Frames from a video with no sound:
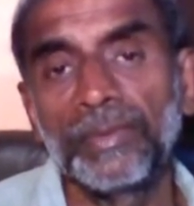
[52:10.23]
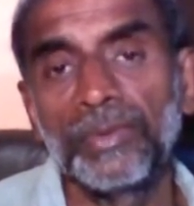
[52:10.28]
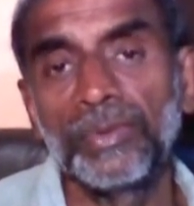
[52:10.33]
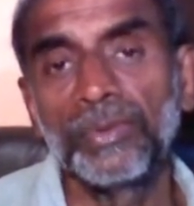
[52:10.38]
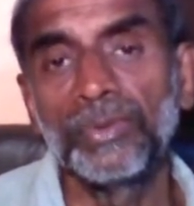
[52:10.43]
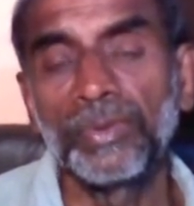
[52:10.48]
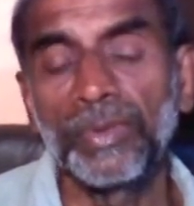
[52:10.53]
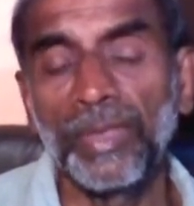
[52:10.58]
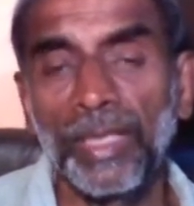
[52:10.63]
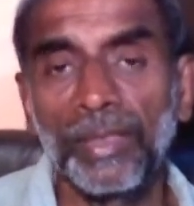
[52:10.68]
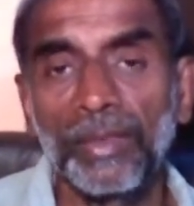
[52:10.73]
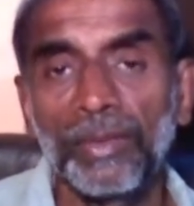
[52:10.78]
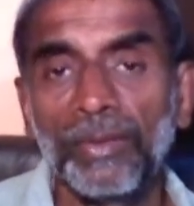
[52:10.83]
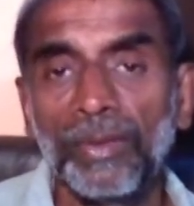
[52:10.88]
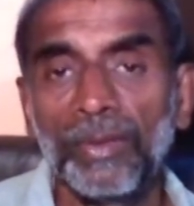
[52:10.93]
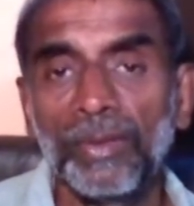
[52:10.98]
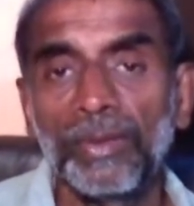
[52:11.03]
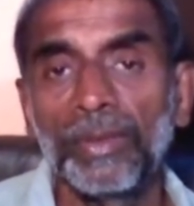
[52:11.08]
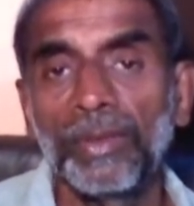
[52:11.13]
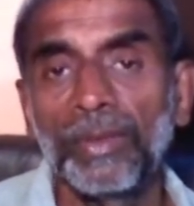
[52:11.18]
use
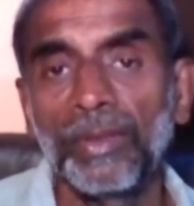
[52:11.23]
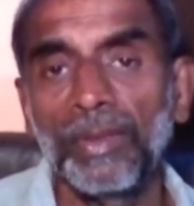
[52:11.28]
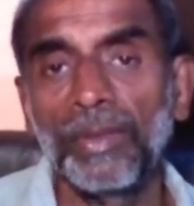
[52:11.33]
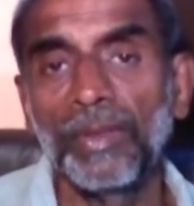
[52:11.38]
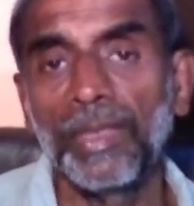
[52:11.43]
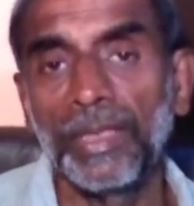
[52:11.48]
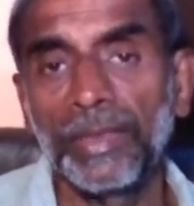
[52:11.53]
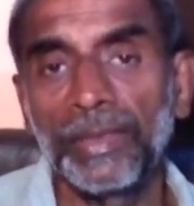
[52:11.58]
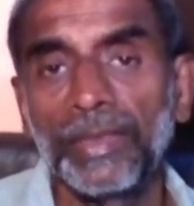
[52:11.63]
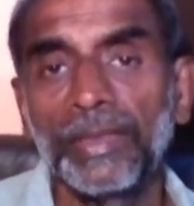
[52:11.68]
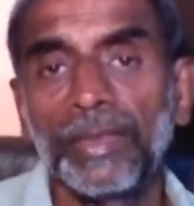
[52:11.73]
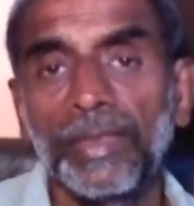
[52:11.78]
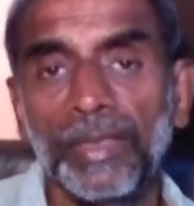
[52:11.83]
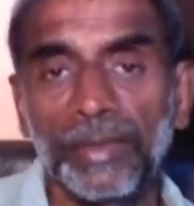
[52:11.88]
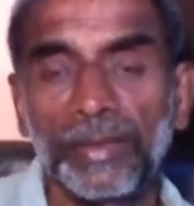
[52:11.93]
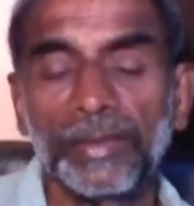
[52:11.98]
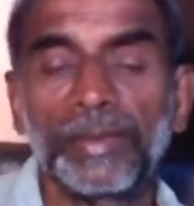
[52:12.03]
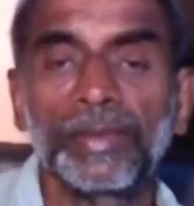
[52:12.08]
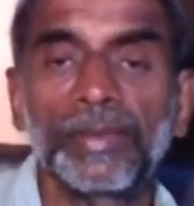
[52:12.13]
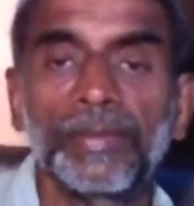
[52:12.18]
alcohol or other
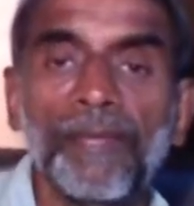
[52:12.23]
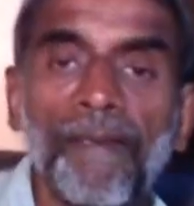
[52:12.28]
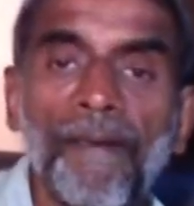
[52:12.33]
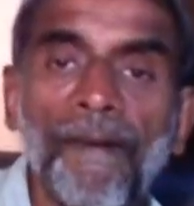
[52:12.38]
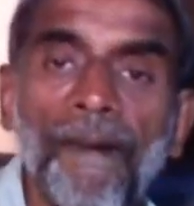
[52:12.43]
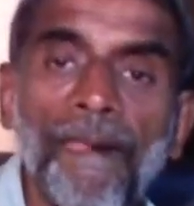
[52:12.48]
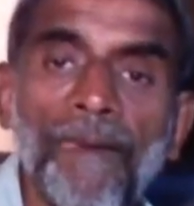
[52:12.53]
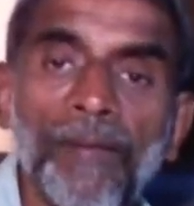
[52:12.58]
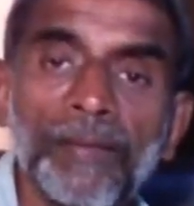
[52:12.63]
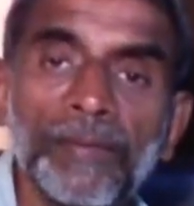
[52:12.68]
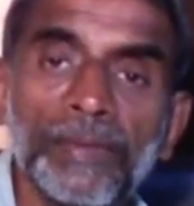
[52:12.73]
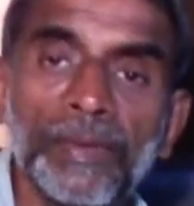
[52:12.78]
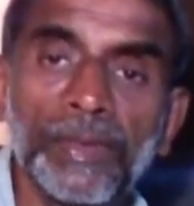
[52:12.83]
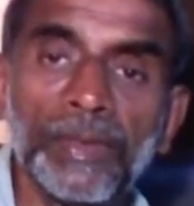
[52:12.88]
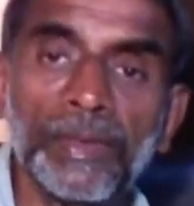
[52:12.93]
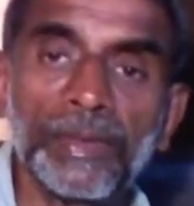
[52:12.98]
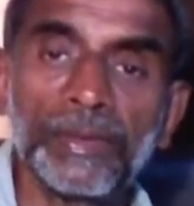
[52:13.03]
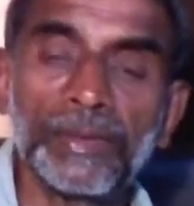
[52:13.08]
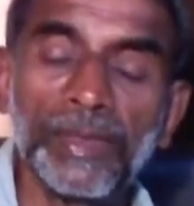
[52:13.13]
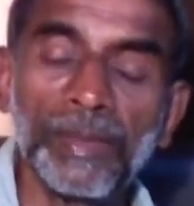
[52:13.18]
drugs,
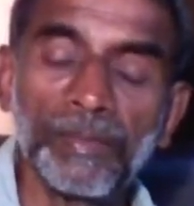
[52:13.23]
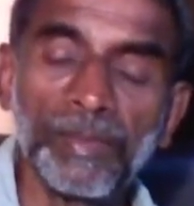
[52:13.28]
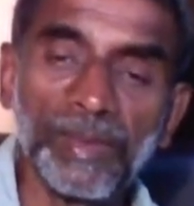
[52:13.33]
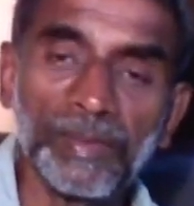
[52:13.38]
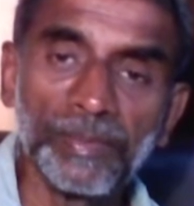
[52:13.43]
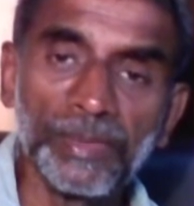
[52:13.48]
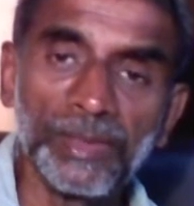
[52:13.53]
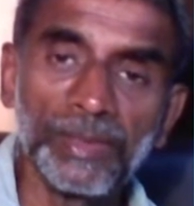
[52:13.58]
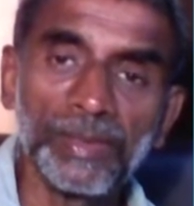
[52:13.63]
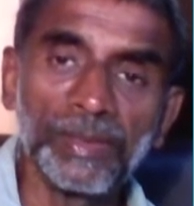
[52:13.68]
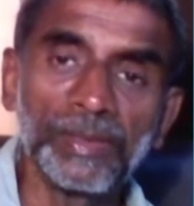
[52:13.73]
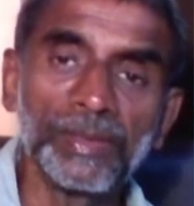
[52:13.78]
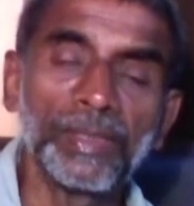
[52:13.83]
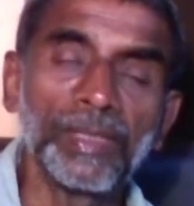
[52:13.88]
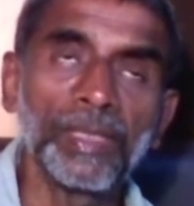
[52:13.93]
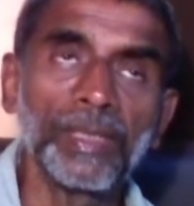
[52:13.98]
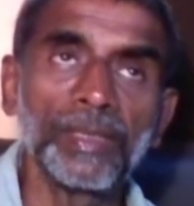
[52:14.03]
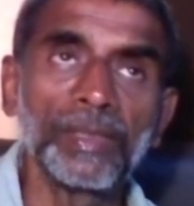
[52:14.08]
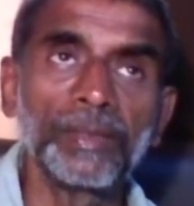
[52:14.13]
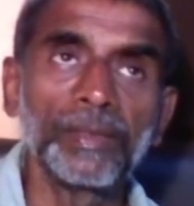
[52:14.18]
and sometimes the
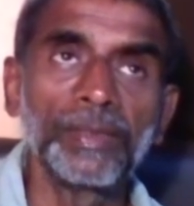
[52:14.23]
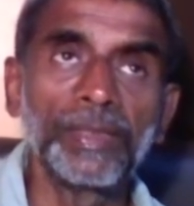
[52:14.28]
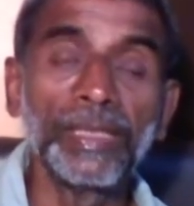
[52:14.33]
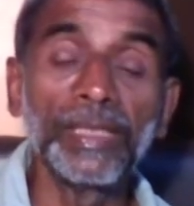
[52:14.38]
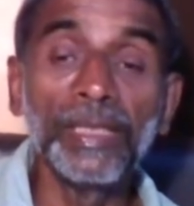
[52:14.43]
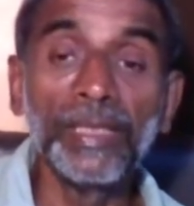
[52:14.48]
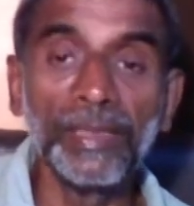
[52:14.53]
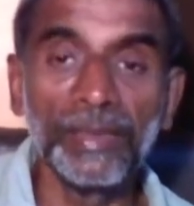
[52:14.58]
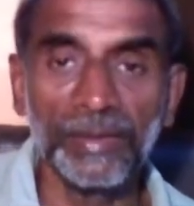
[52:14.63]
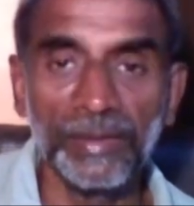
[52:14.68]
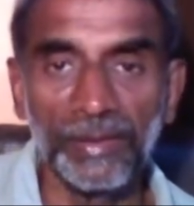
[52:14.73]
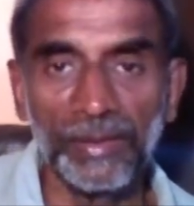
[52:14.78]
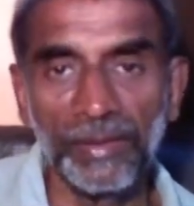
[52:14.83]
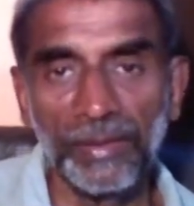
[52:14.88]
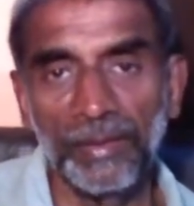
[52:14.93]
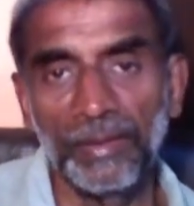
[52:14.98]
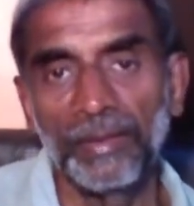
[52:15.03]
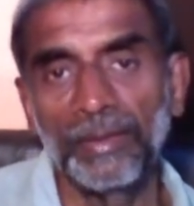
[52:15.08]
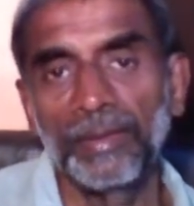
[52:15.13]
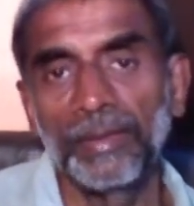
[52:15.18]
drug dealers
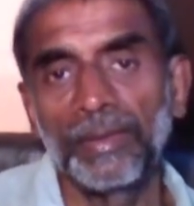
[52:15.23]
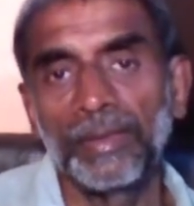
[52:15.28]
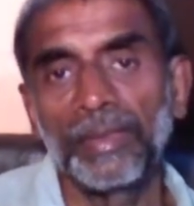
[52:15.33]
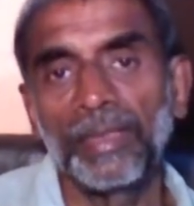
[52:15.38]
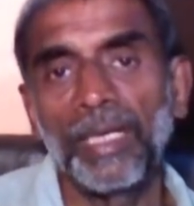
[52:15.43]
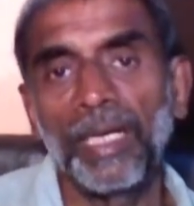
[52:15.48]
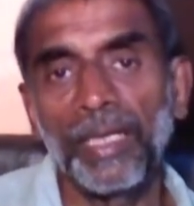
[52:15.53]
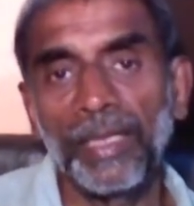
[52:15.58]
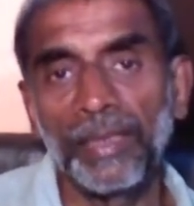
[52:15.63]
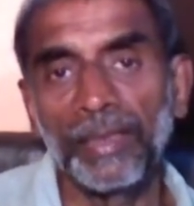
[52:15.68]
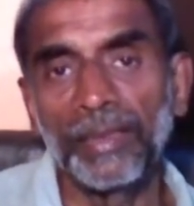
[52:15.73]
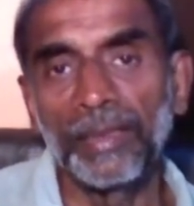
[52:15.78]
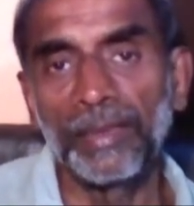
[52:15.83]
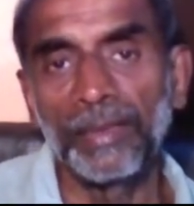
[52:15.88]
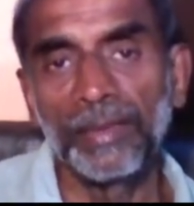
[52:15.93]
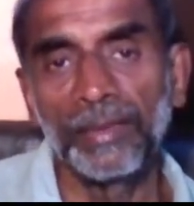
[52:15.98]
target